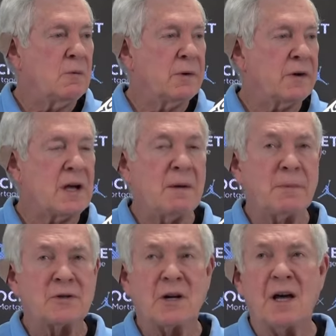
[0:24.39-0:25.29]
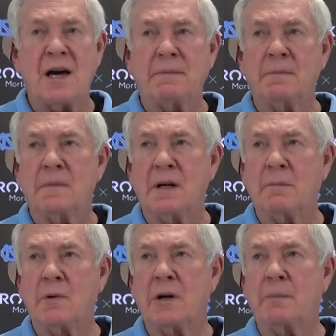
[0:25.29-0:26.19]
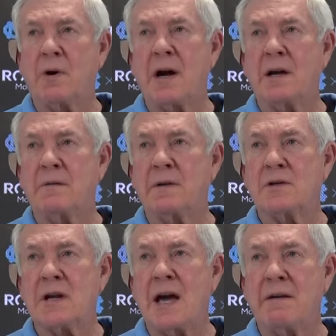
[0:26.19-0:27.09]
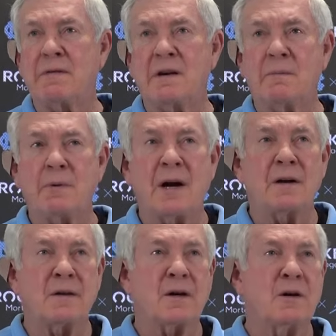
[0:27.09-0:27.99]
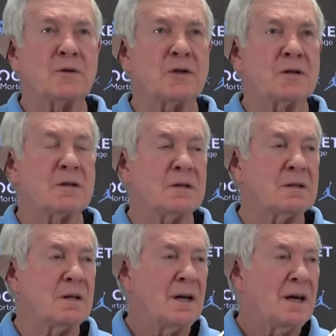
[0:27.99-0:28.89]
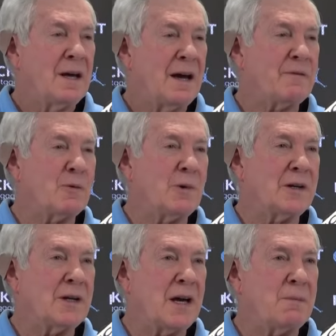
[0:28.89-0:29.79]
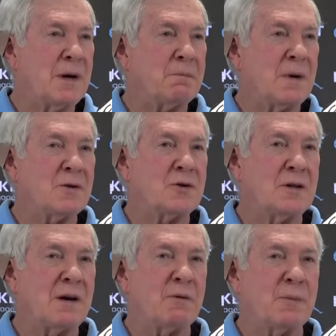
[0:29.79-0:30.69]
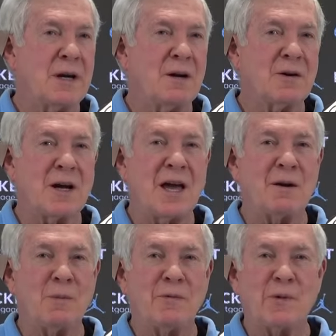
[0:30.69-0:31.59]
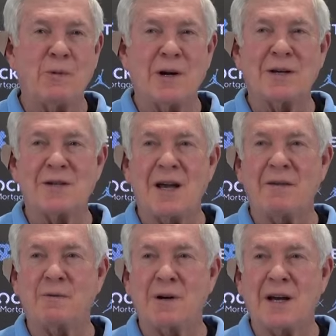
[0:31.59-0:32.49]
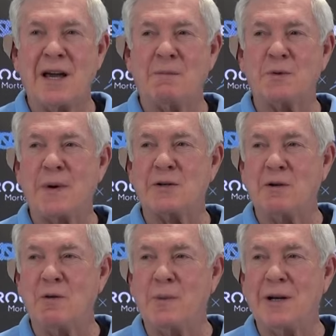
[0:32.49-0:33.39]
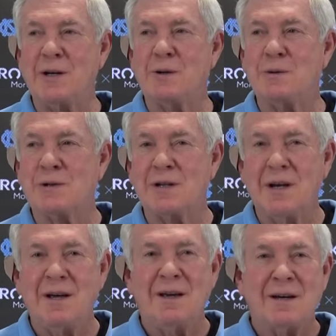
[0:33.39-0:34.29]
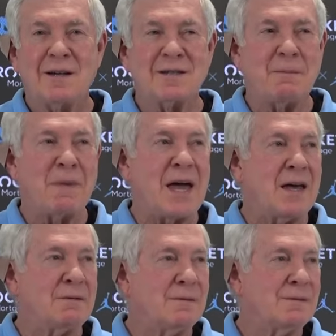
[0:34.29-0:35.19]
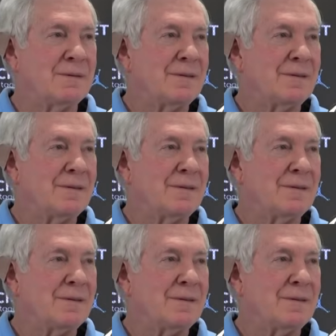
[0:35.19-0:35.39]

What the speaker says: we've accomplished a lot. And I'm really proud of the staff, and I'm proud of the coaches. And after one game, I shouldn't ever be held accountable for what I say after a game, especially when we lose, because I'm mad and